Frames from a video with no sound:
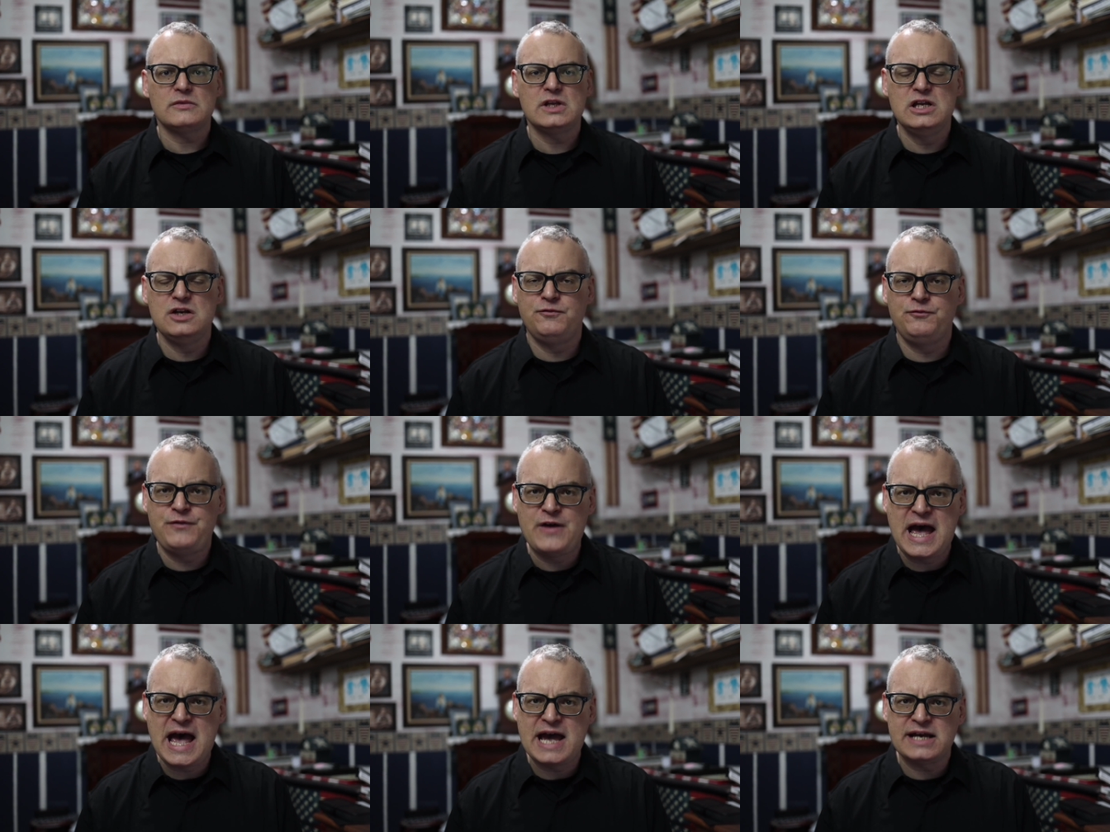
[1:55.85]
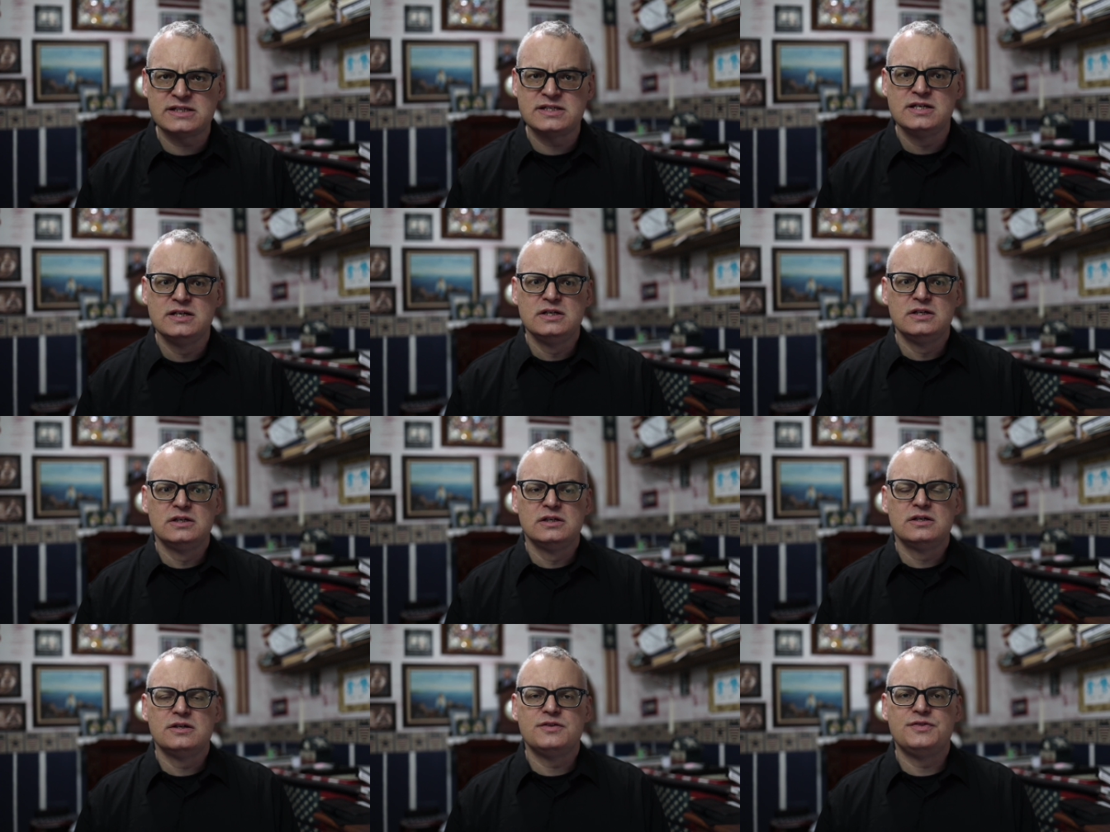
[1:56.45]
In fact,
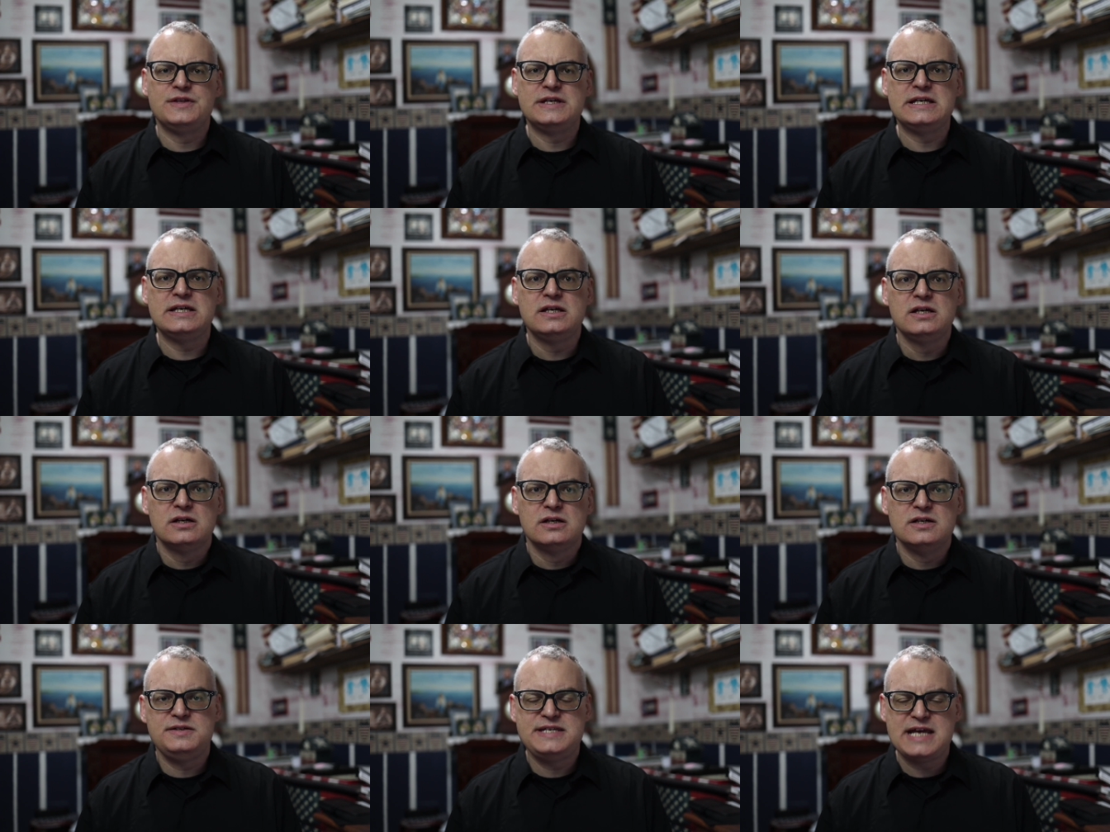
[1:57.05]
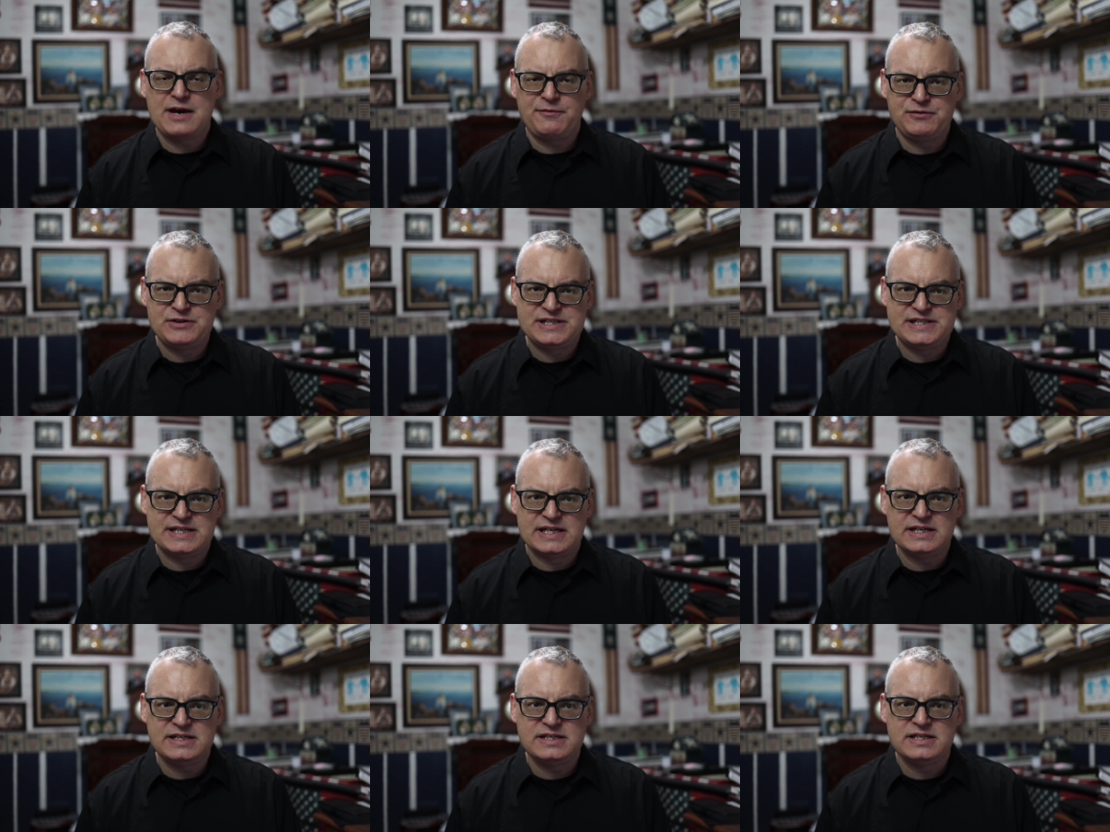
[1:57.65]
the
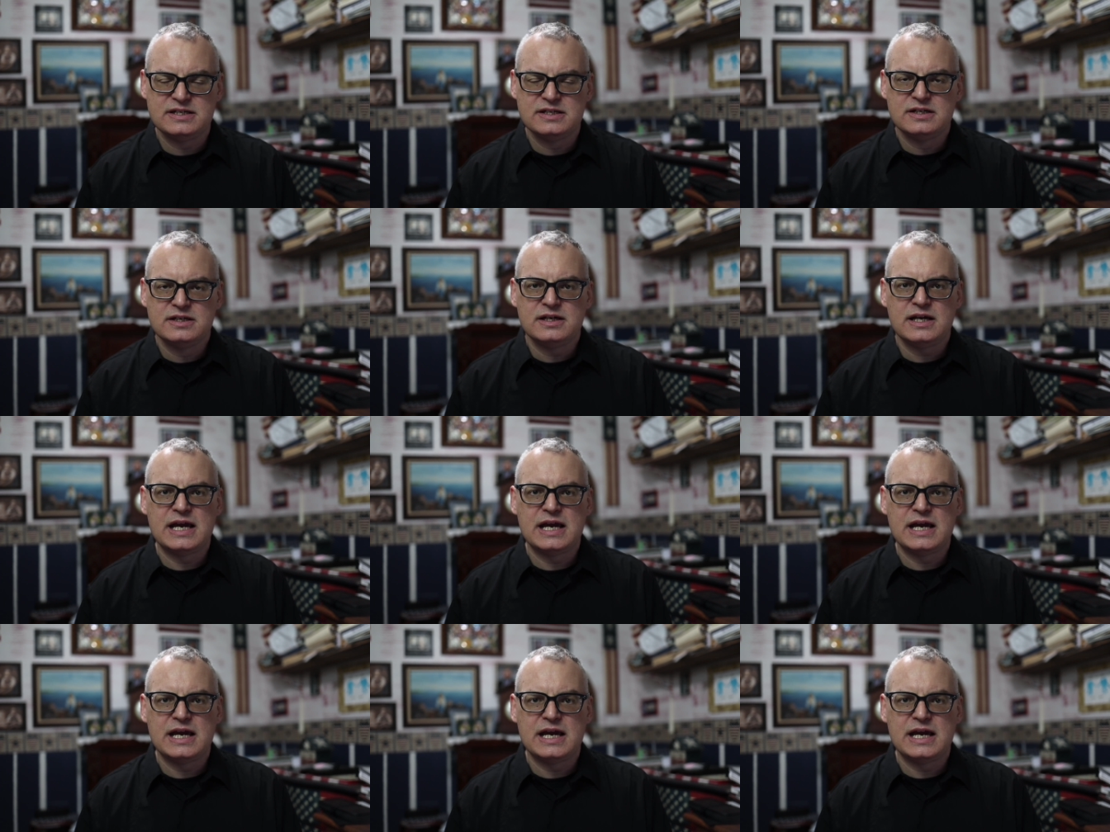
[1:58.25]
deficit,